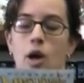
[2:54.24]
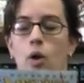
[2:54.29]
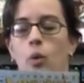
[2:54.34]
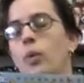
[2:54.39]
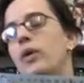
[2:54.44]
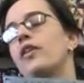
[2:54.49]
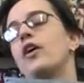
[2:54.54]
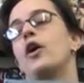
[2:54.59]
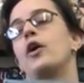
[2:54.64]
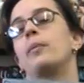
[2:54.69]

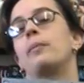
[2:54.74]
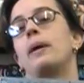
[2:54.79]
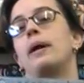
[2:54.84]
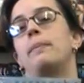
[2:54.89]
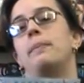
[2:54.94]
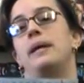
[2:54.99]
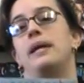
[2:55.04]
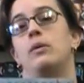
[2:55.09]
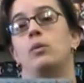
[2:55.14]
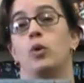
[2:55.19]
with art by
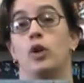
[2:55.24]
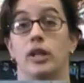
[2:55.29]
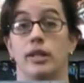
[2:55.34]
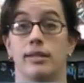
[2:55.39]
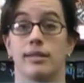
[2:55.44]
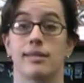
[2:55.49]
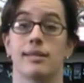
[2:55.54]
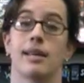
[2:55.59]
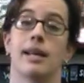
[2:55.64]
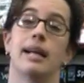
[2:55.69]
Pete
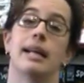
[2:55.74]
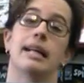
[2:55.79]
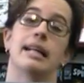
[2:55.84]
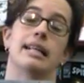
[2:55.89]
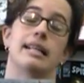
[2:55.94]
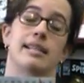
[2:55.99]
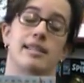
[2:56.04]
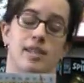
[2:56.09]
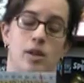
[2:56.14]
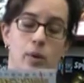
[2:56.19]
Woods.
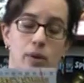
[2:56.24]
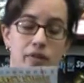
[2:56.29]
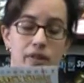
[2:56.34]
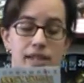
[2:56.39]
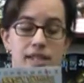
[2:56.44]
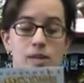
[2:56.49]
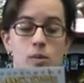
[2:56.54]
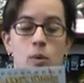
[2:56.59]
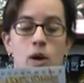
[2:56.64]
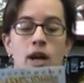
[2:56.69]
So in
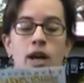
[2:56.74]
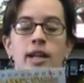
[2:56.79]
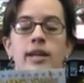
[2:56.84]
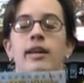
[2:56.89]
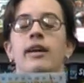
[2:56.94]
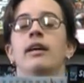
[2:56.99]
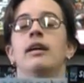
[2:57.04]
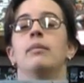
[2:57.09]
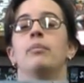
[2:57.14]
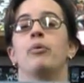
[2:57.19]
this one,
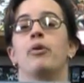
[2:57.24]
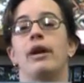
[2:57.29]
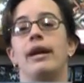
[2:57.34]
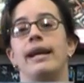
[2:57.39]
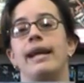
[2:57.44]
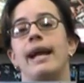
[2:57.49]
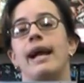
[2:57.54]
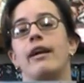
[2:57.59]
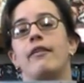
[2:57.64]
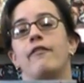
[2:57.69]

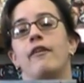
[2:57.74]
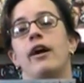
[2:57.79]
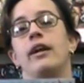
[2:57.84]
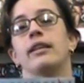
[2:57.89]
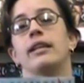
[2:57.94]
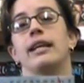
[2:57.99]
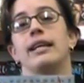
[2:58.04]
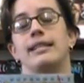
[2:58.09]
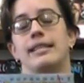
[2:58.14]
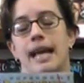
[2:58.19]
Brainiac
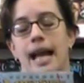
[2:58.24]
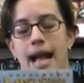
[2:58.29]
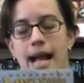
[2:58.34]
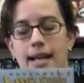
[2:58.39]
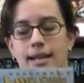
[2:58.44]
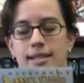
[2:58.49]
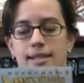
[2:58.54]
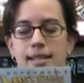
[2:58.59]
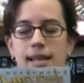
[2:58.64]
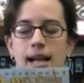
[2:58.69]
finally
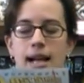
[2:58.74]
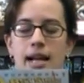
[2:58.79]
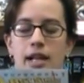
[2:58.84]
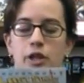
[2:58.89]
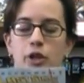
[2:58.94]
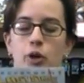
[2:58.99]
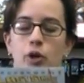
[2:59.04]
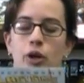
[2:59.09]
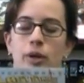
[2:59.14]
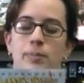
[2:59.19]
attacks
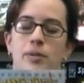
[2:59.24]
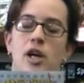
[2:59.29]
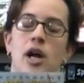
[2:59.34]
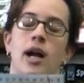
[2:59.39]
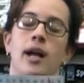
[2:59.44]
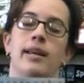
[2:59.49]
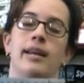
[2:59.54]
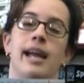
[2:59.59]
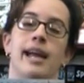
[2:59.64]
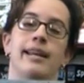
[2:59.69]
New
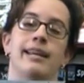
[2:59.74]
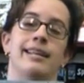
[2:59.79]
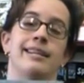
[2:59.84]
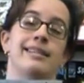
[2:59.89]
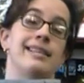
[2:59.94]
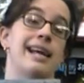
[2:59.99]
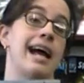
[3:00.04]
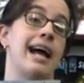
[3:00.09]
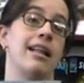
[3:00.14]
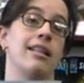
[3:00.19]
Krypton and his
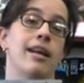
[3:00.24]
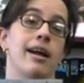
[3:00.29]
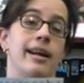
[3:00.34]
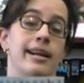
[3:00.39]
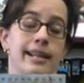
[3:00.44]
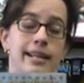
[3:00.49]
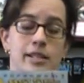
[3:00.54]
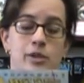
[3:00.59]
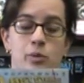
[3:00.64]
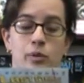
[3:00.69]
ally
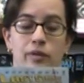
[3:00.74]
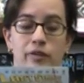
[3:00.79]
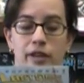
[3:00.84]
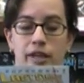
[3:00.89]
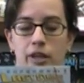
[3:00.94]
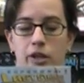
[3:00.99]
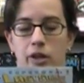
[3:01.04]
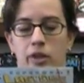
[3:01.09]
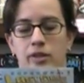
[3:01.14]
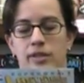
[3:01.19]
is
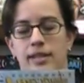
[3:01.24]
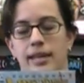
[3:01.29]
revealed.